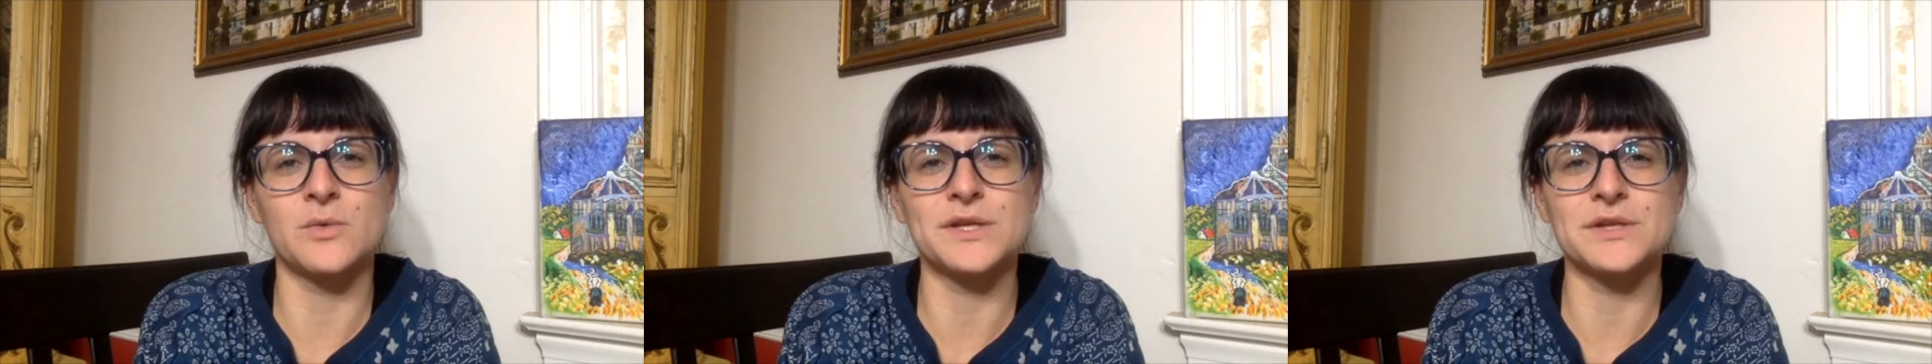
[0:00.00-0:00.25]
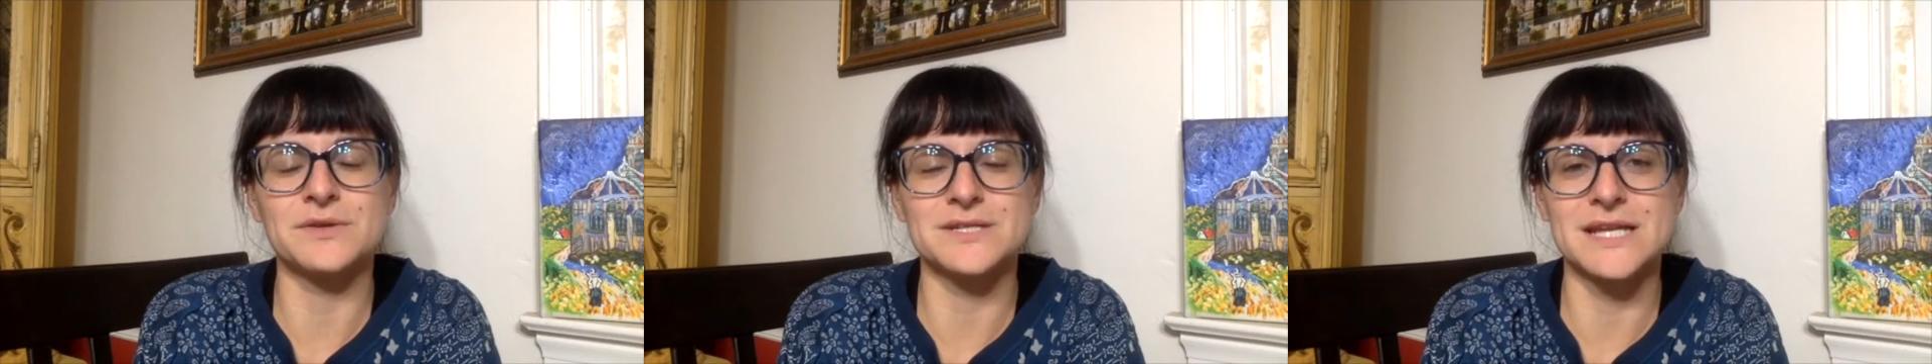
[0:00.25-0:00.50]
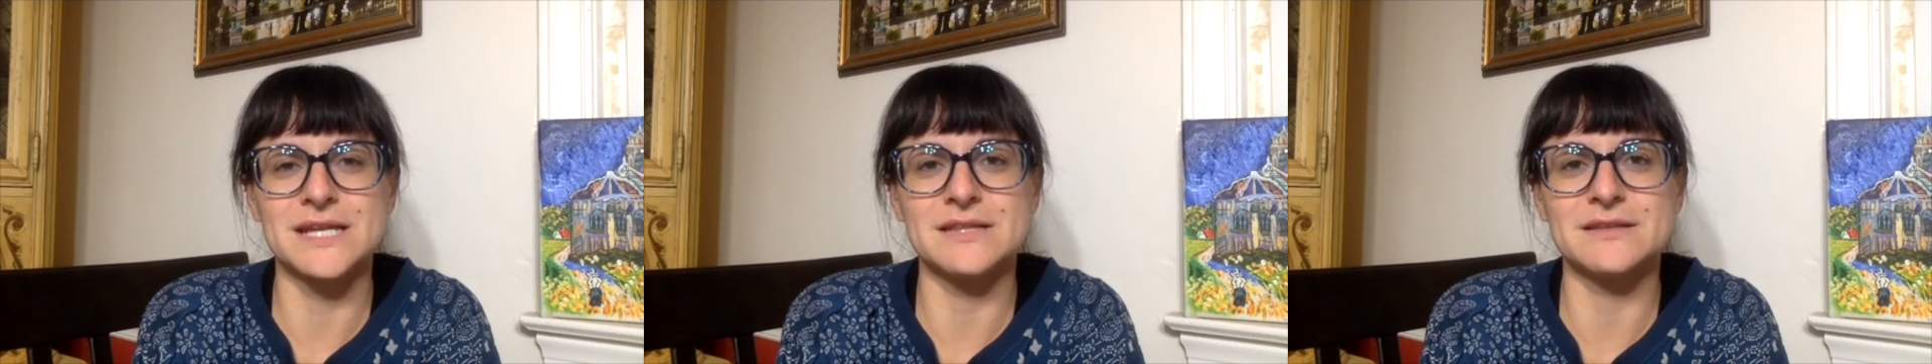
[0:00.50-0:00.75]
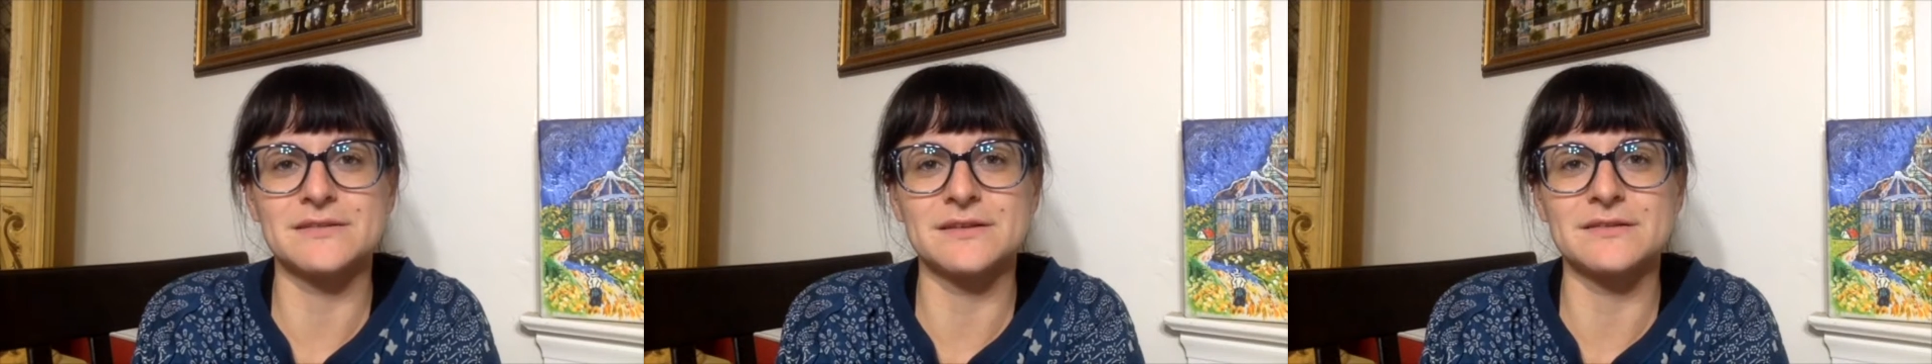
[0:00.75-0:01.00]
when you are
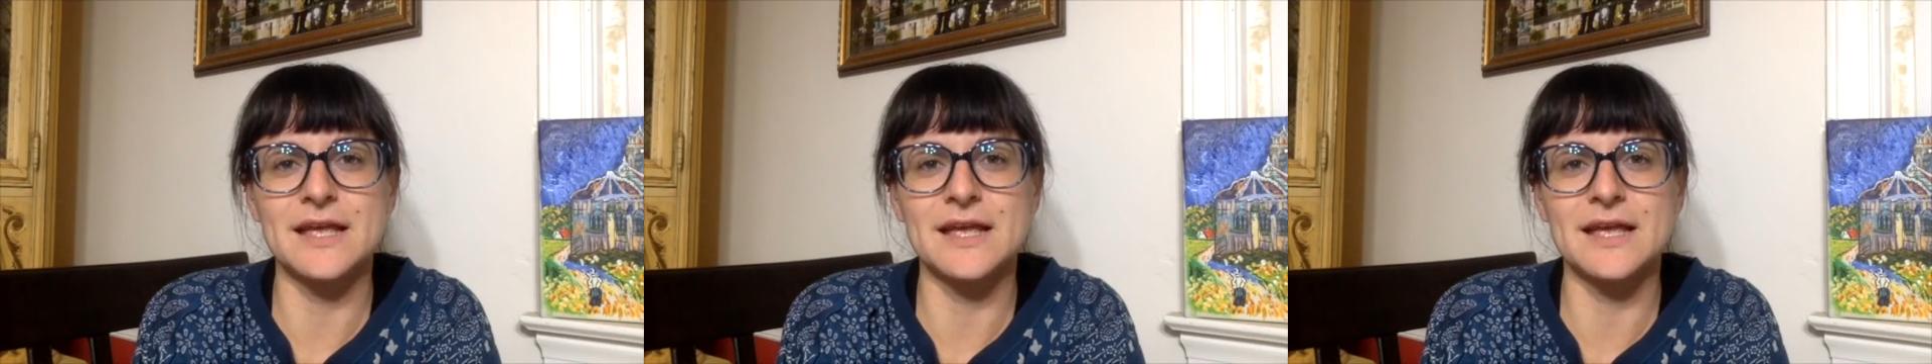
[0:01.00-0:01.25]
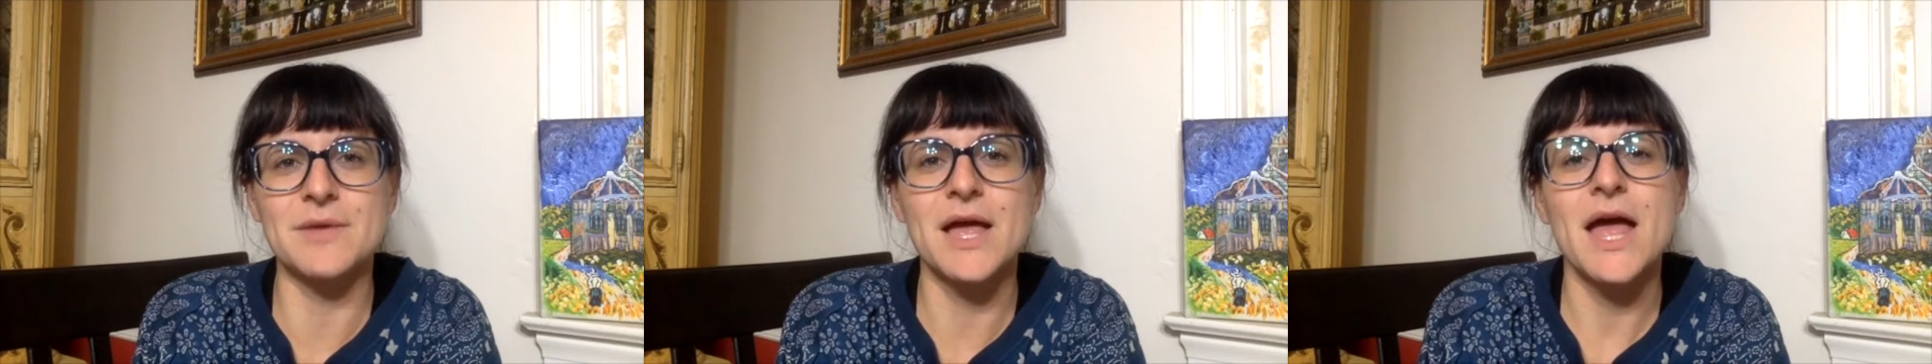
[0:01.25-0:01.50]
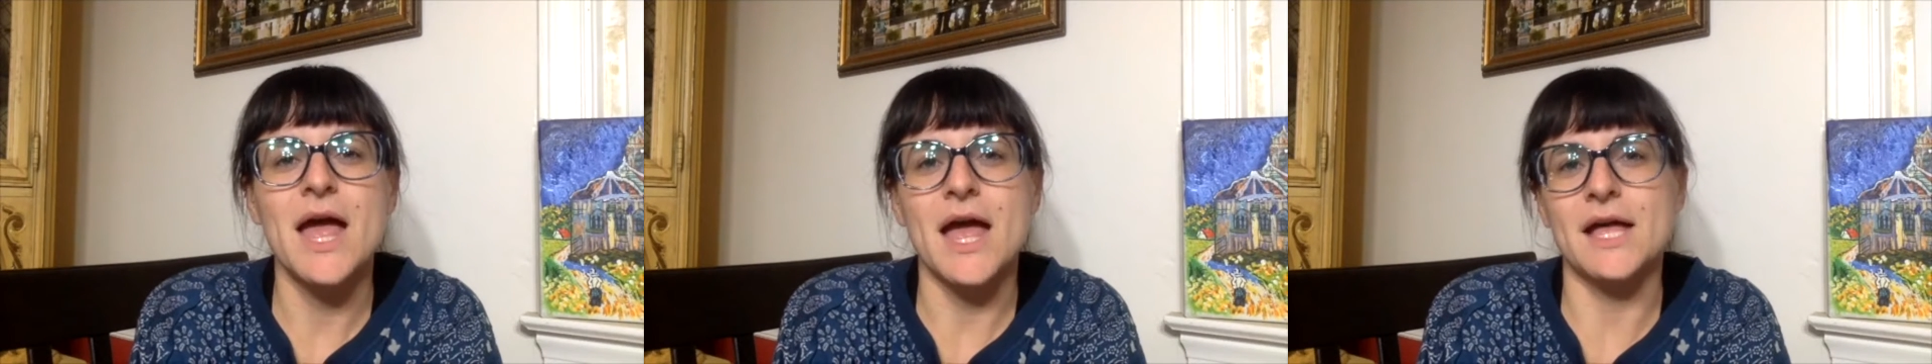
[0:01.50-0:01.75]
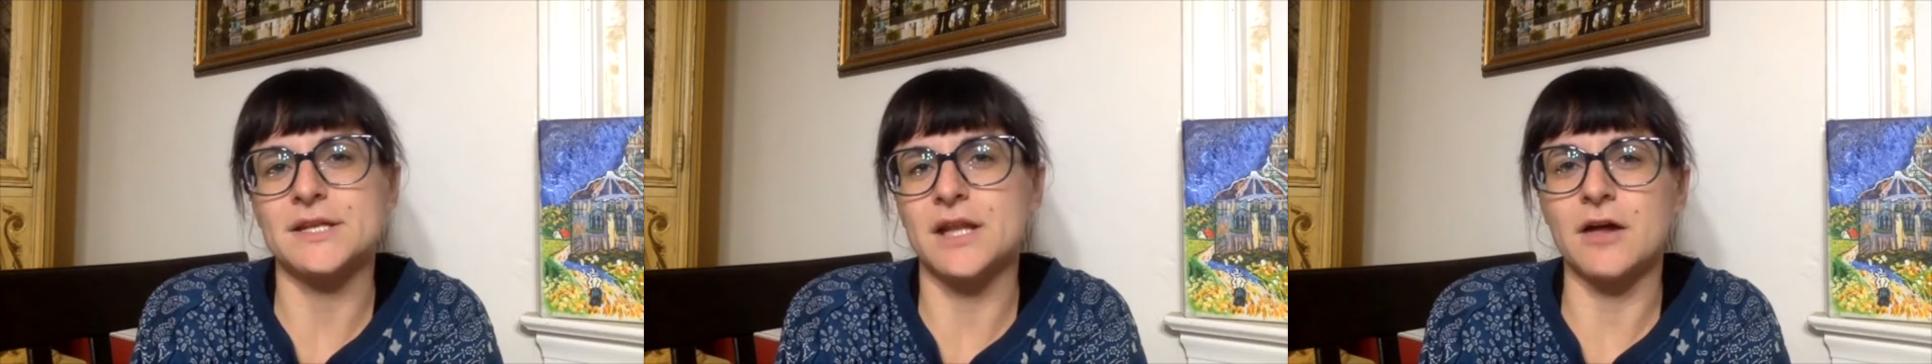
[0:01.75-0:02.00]
taking this exam
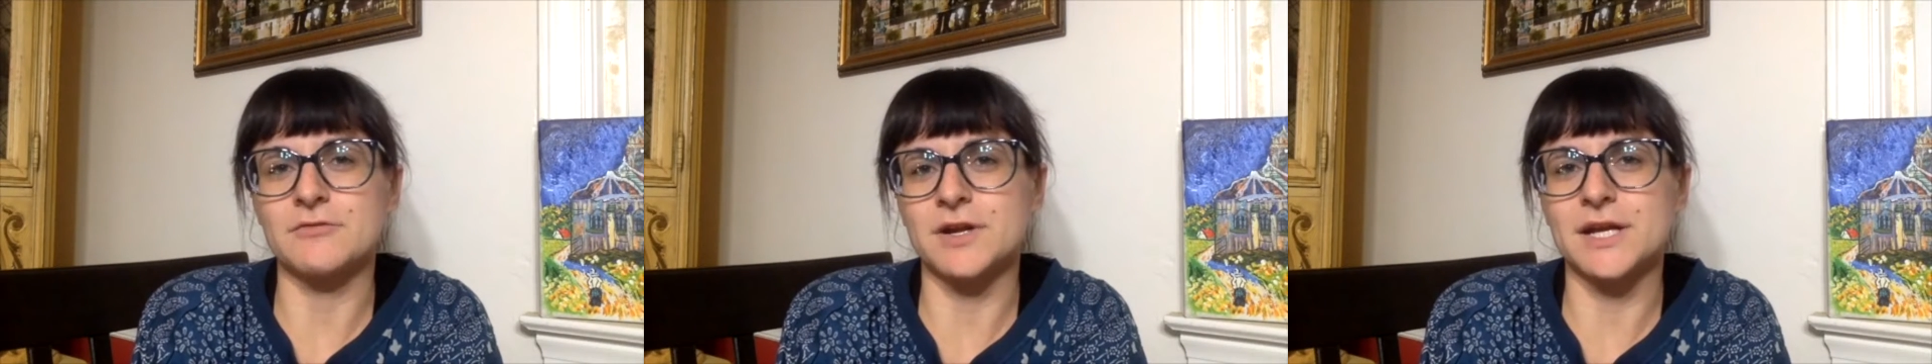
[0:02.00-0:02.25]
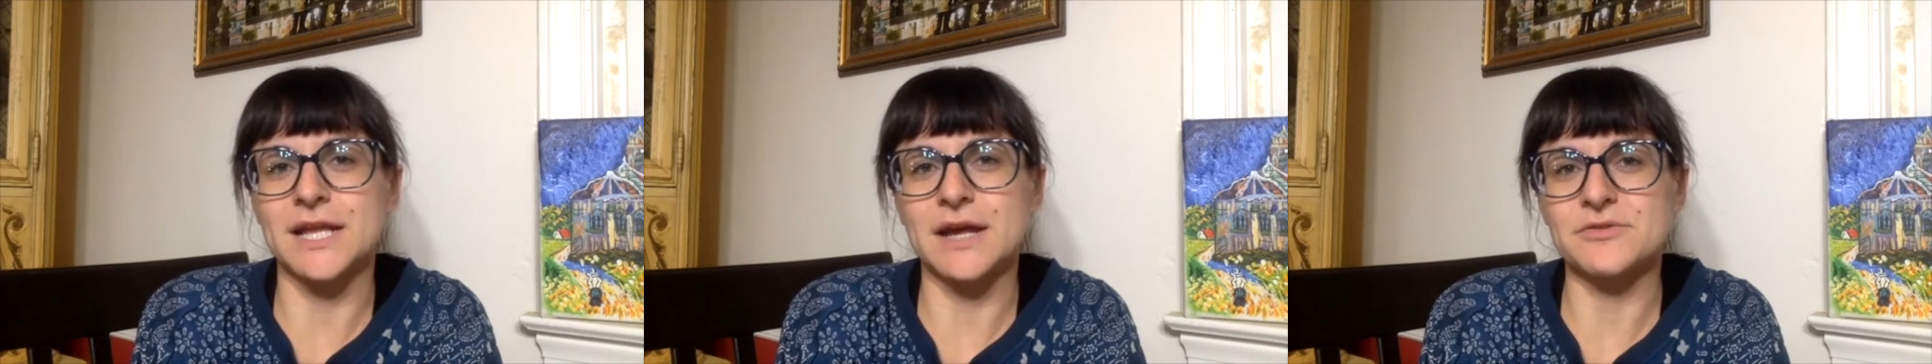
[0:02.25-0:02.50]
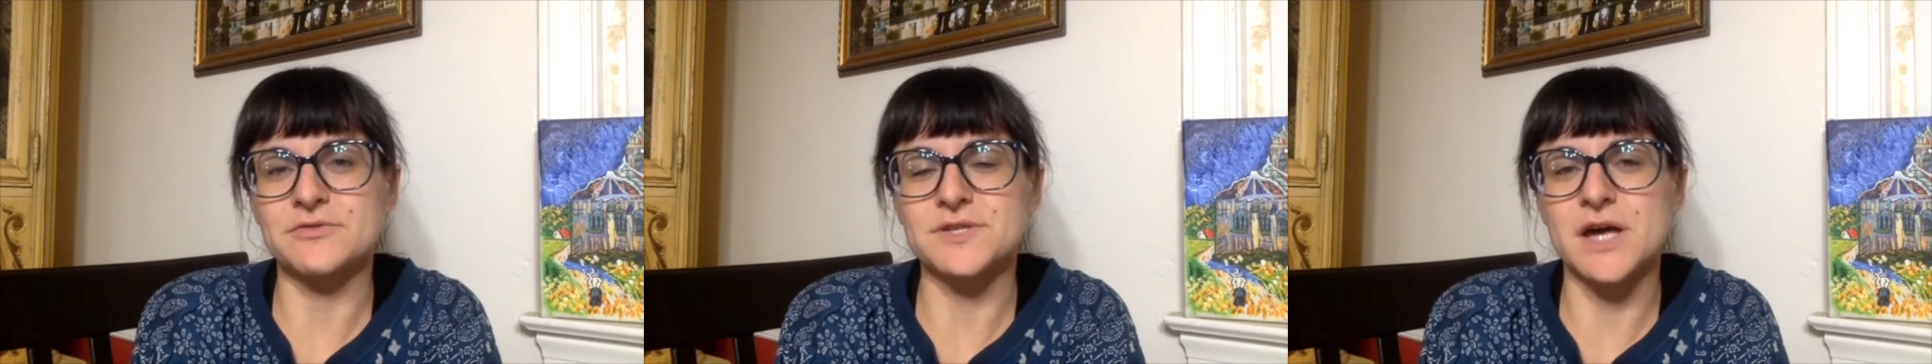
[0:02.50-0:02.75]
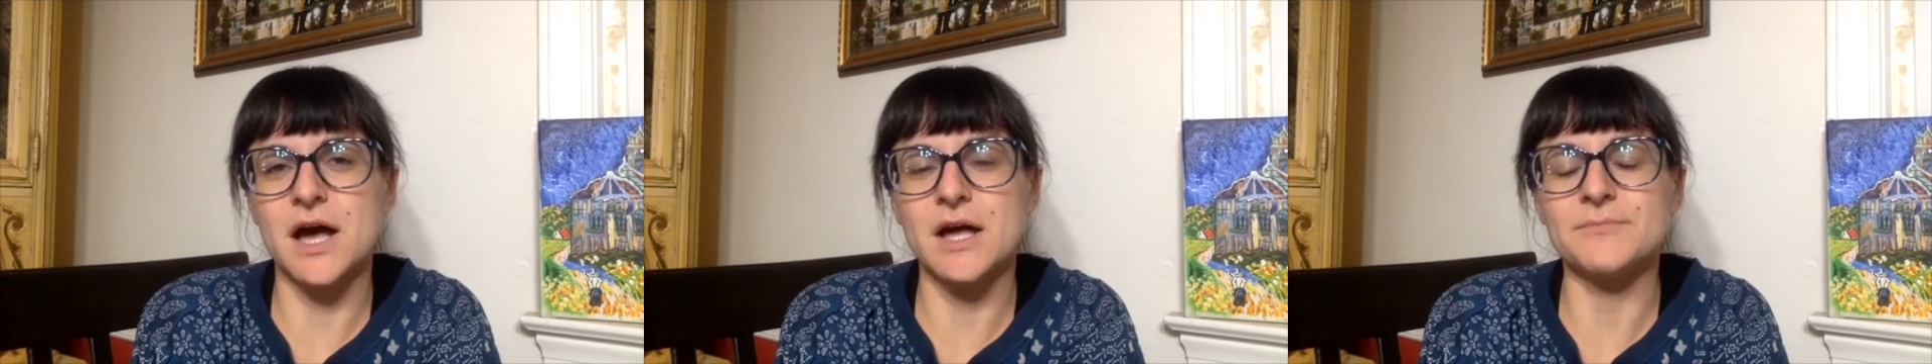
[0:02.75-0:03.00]
and not running out of
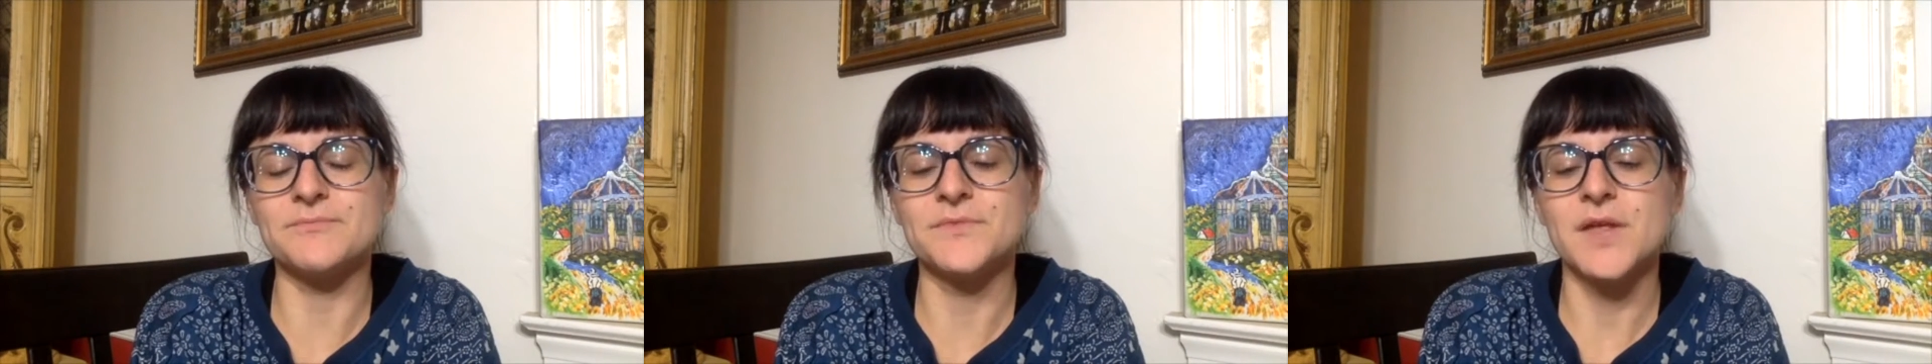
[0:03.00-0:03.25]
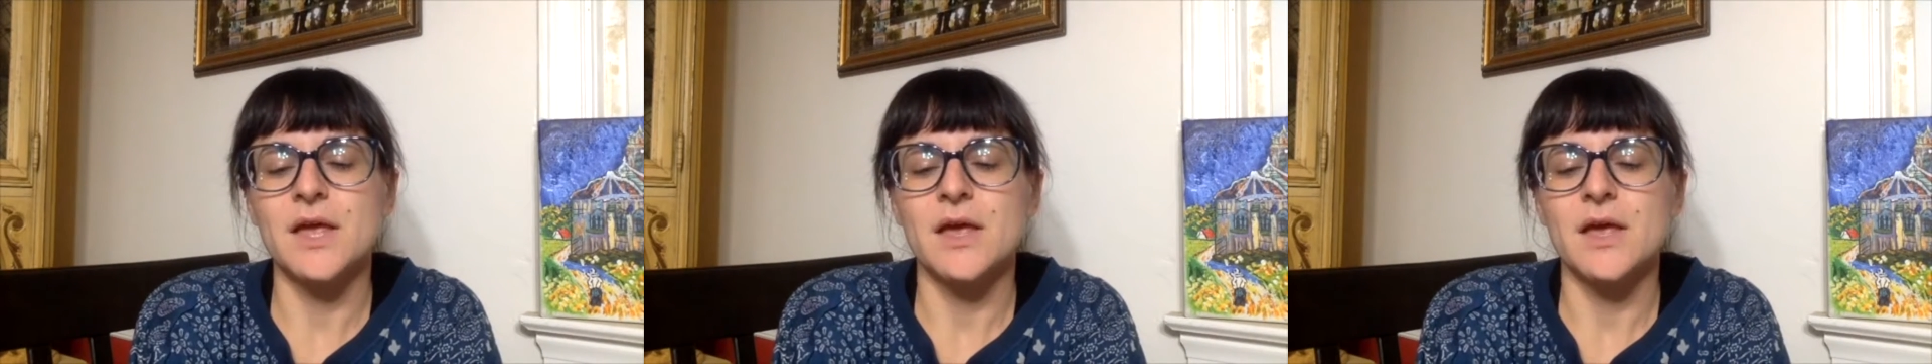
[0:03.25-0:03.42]
time.